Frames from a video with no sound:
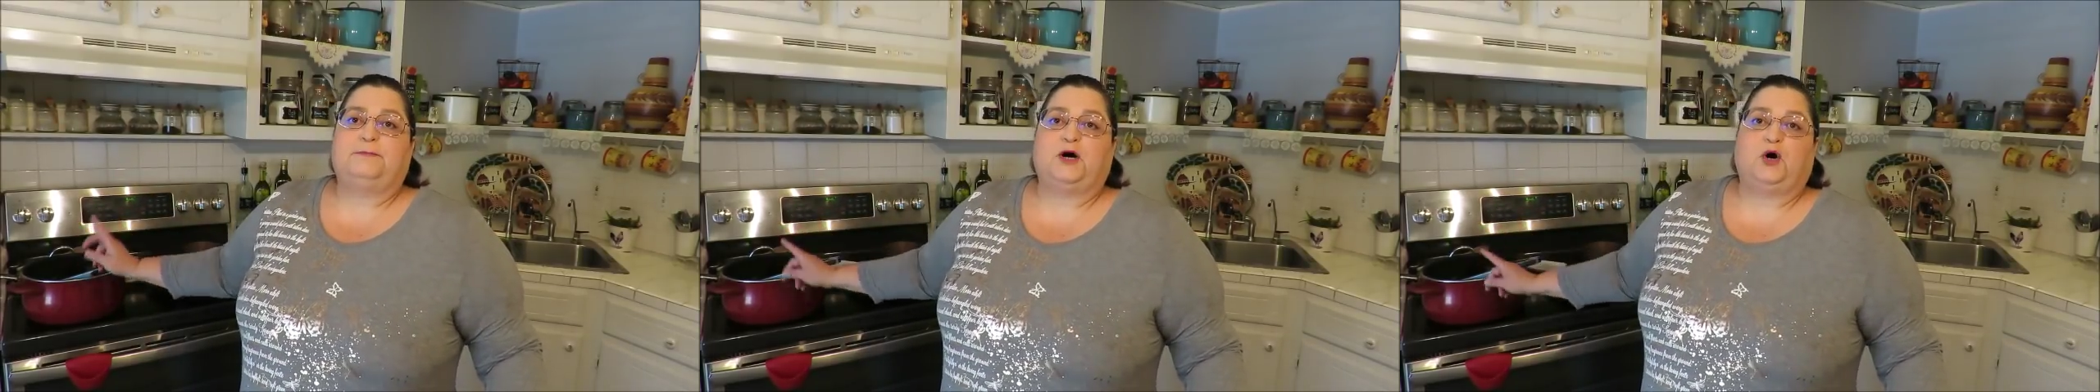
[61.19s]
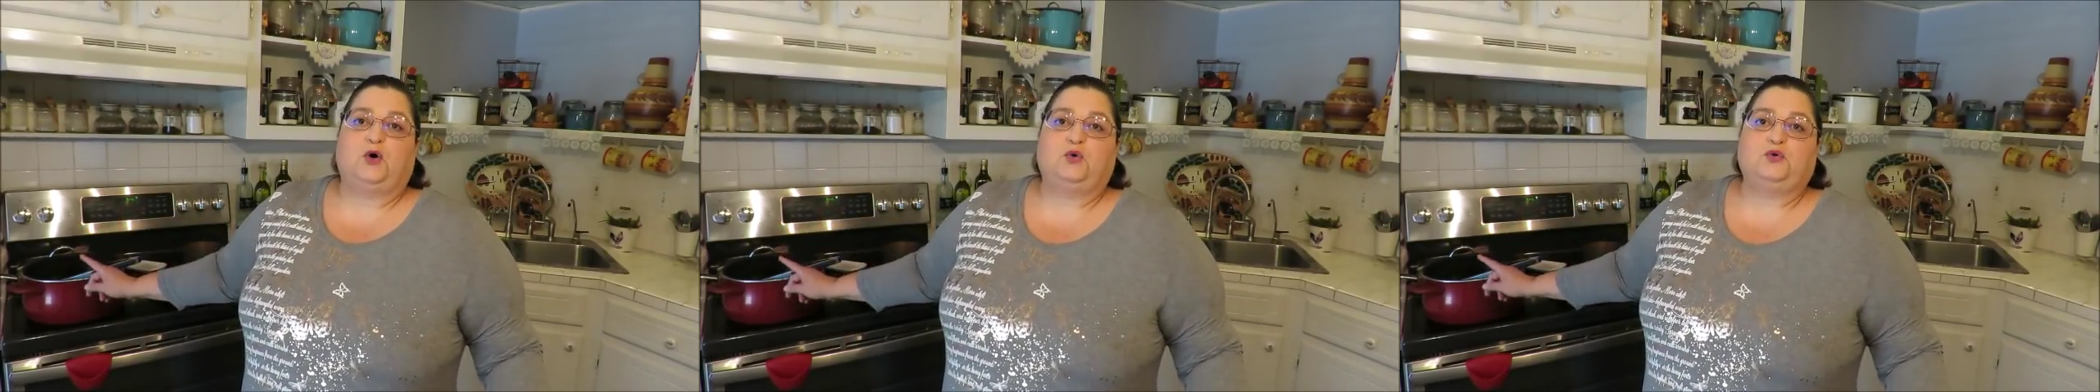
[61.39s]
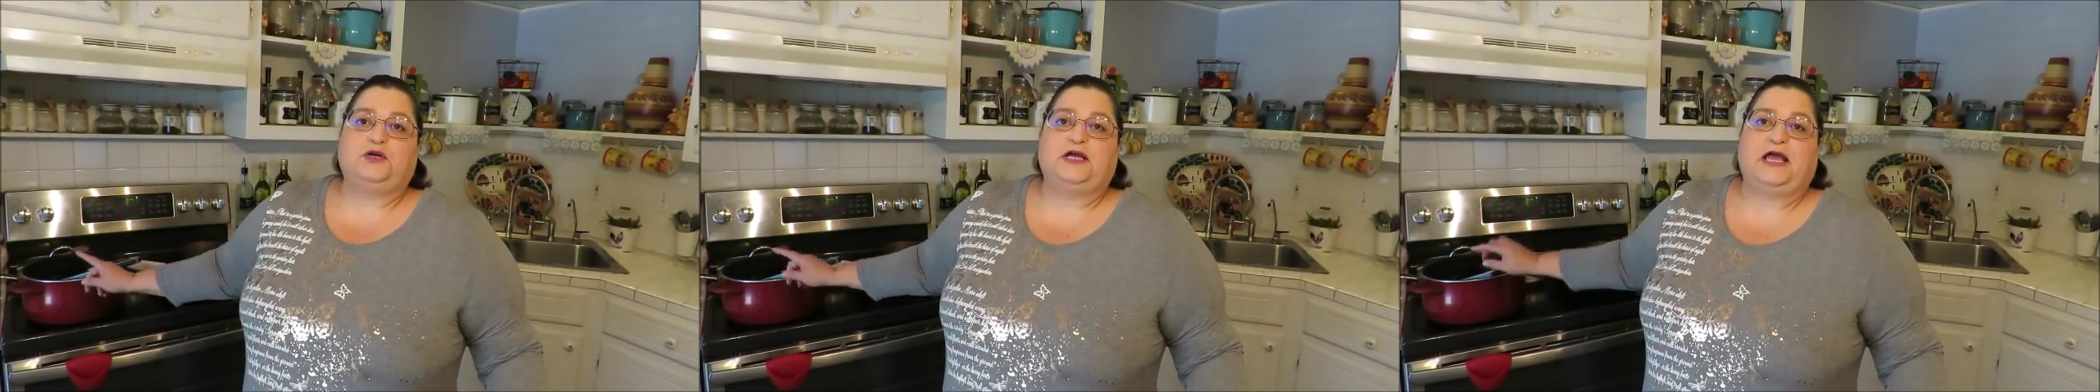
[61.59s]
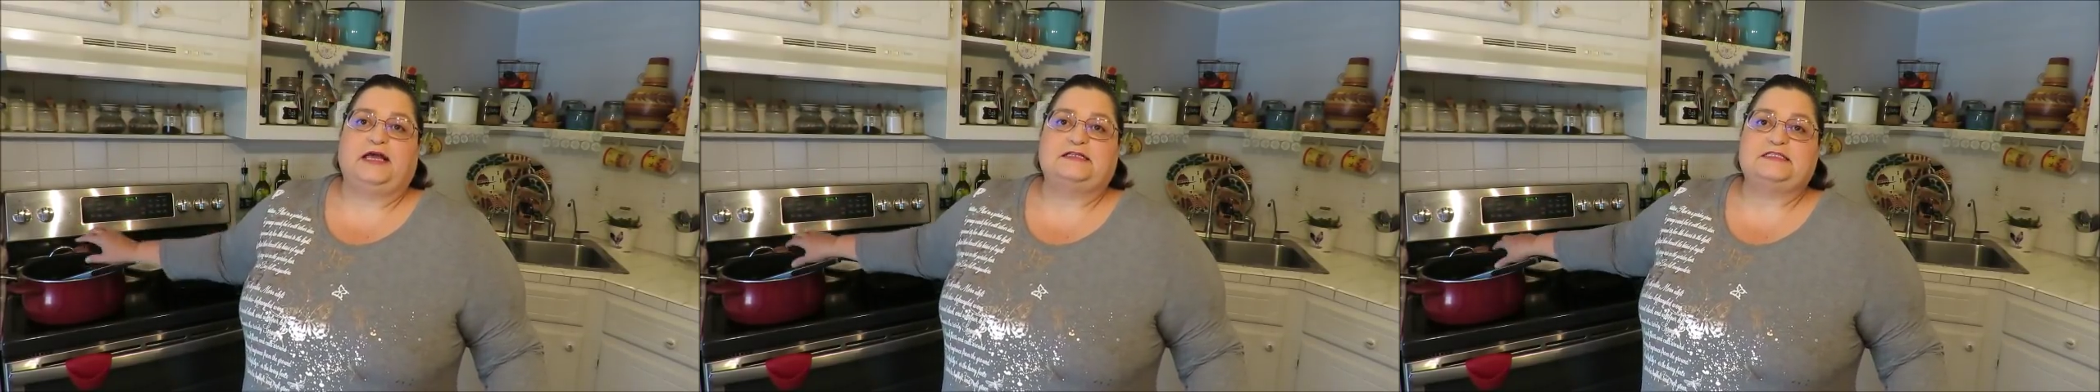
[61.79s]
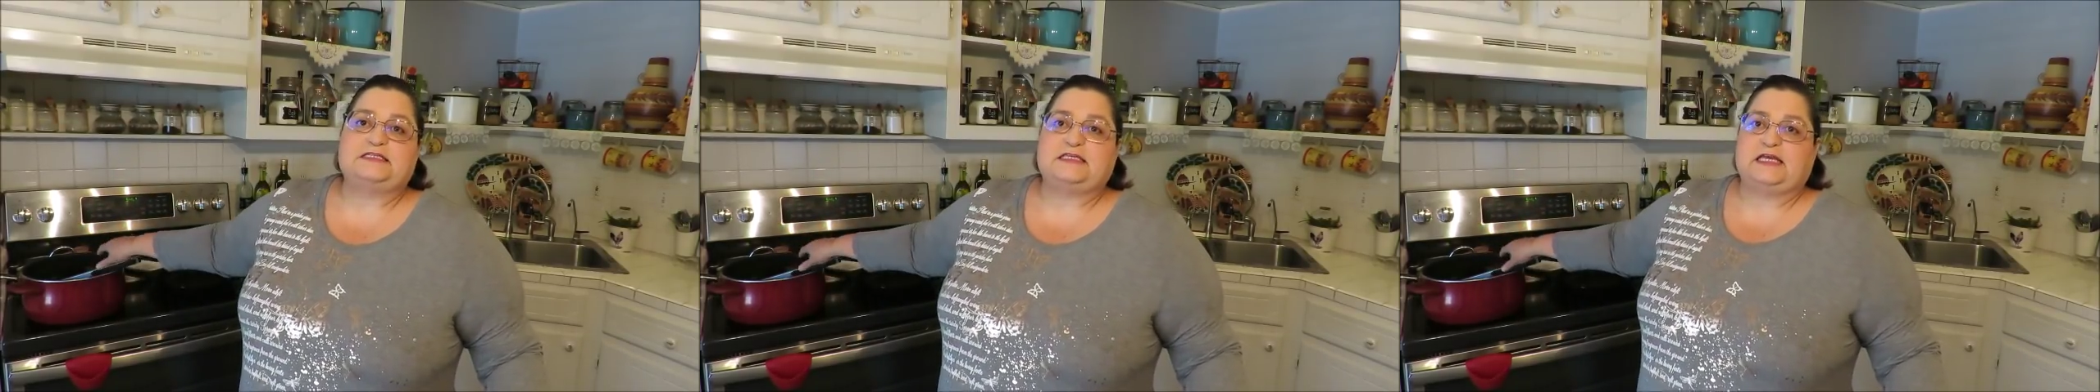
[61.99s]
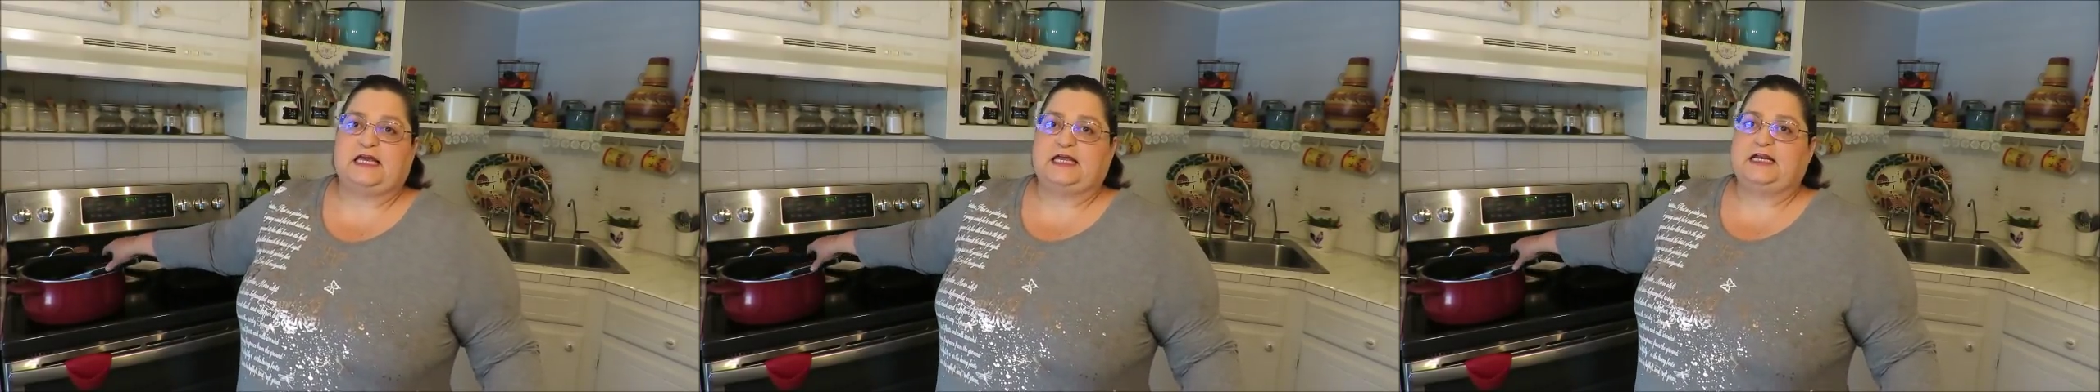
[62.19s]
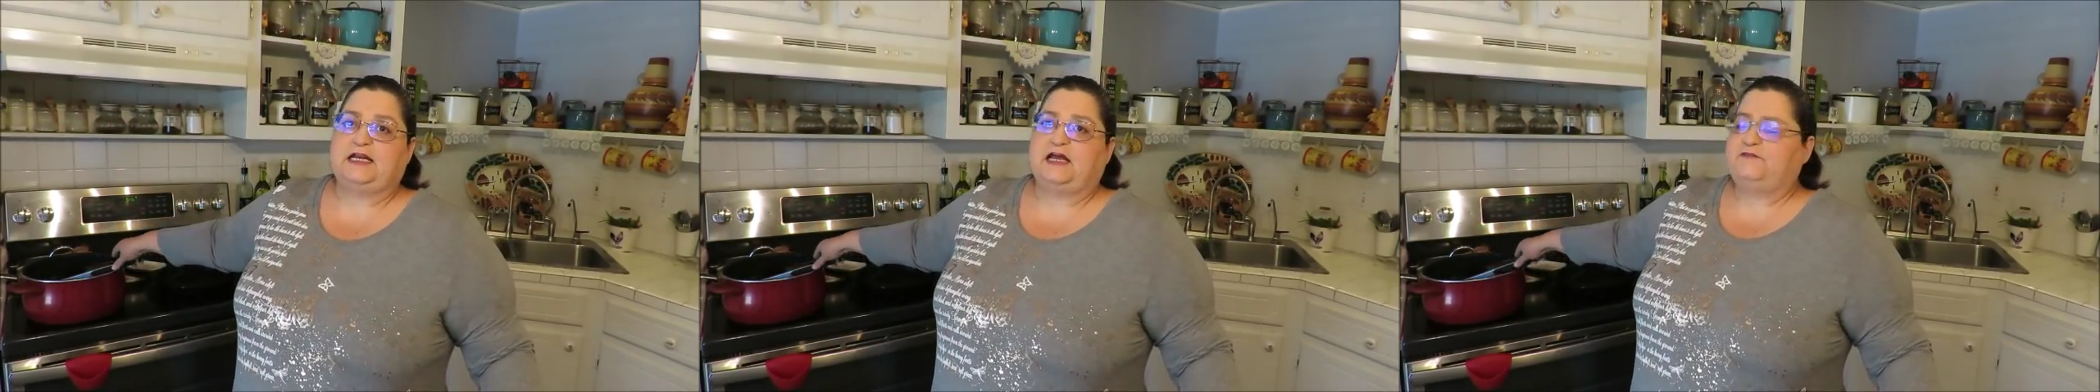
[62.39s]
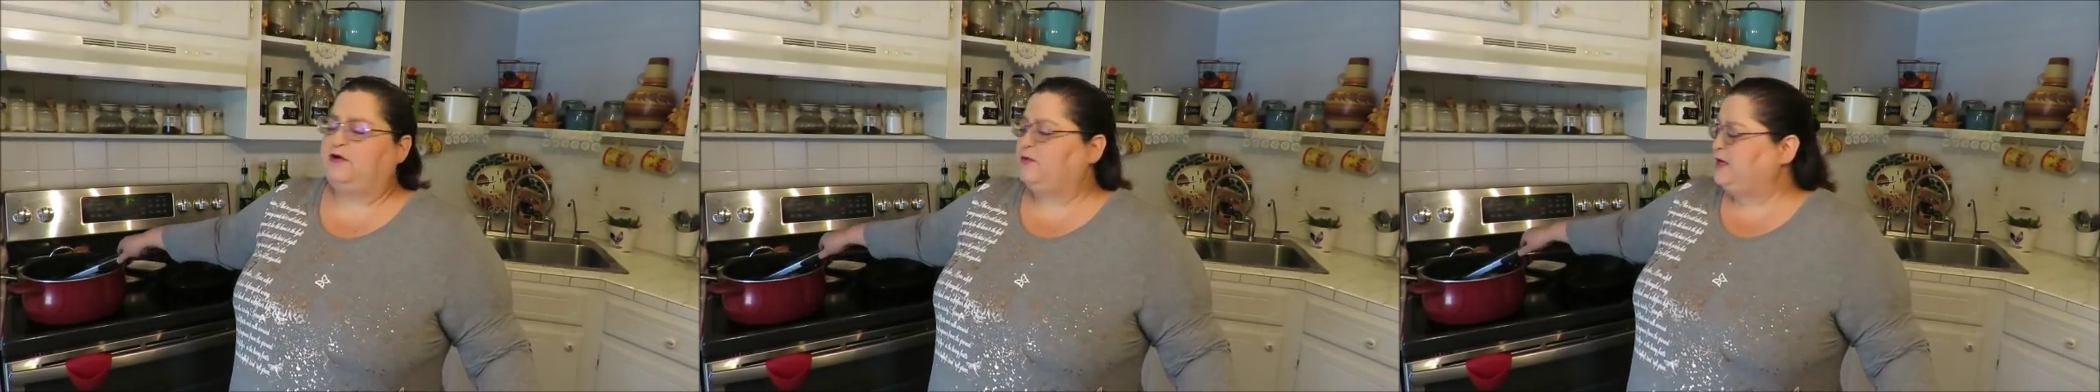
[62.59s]
bone and skin and
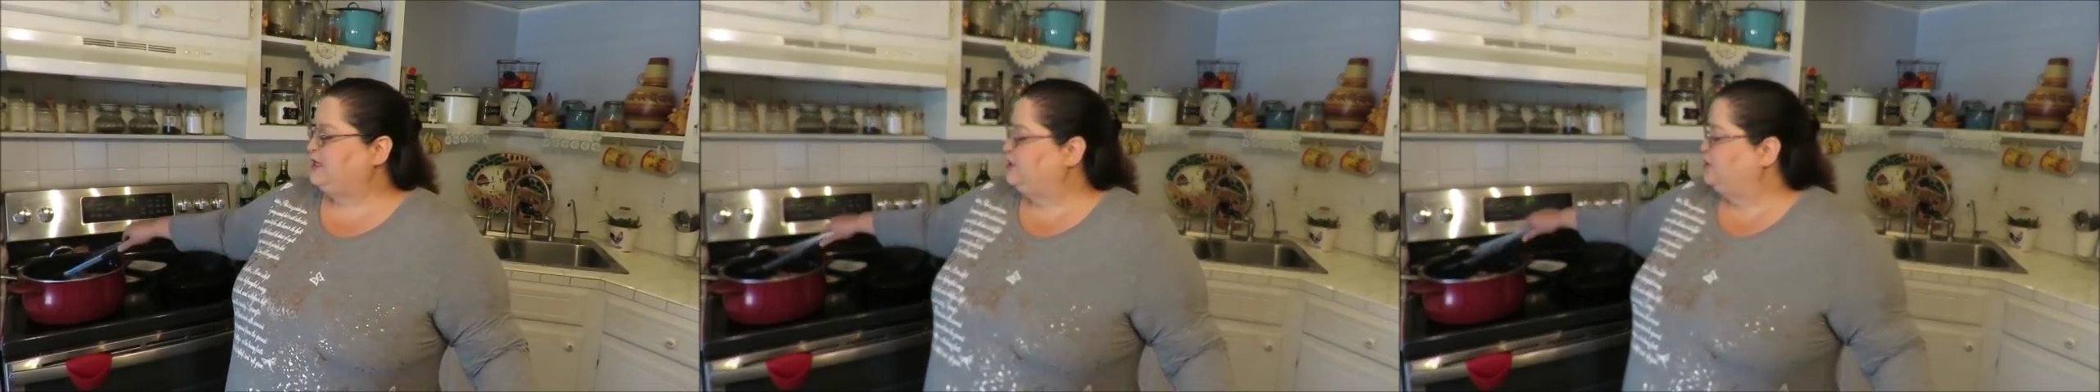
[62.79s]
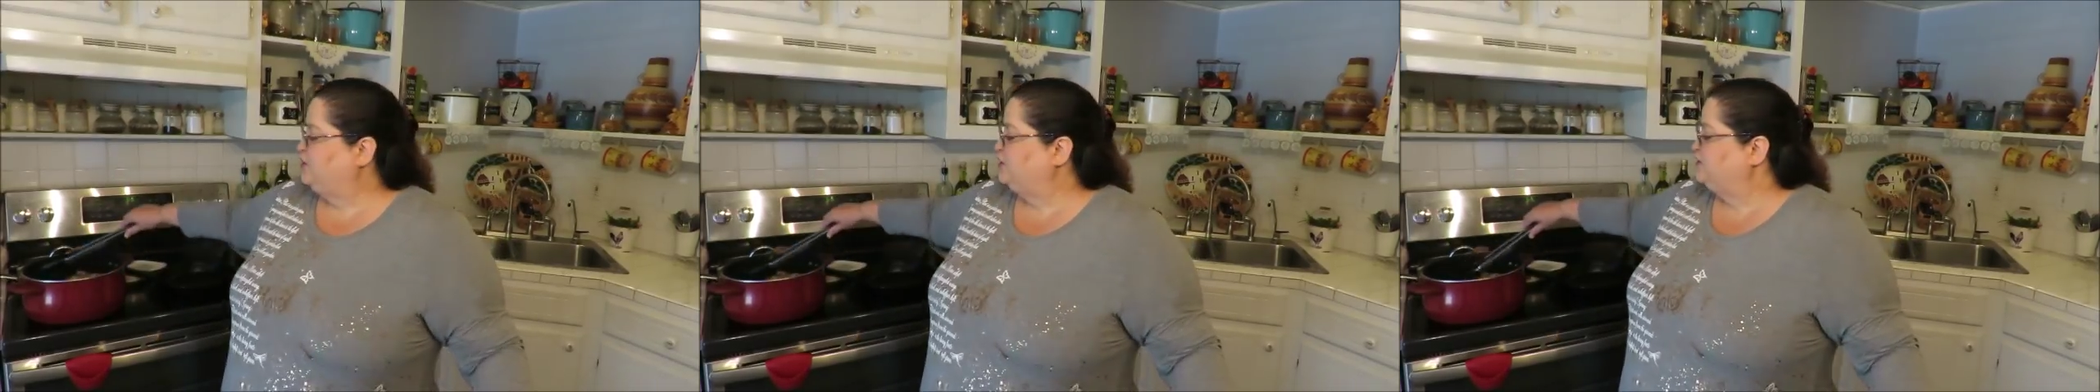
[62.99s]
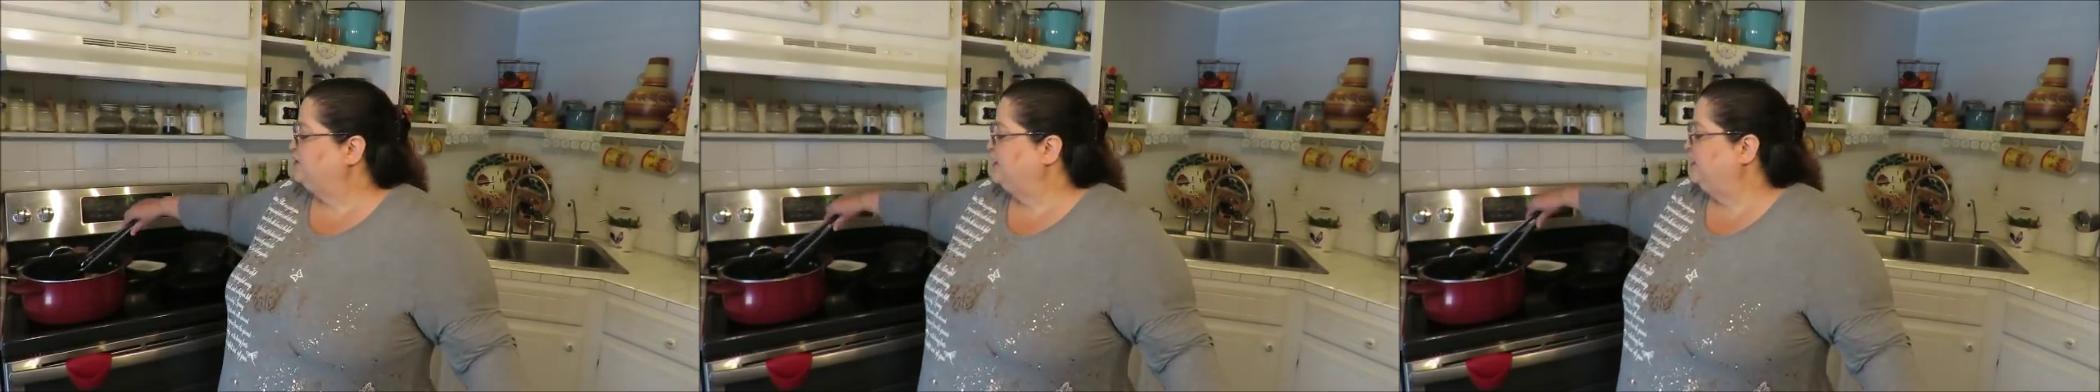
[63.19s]
I've already cooked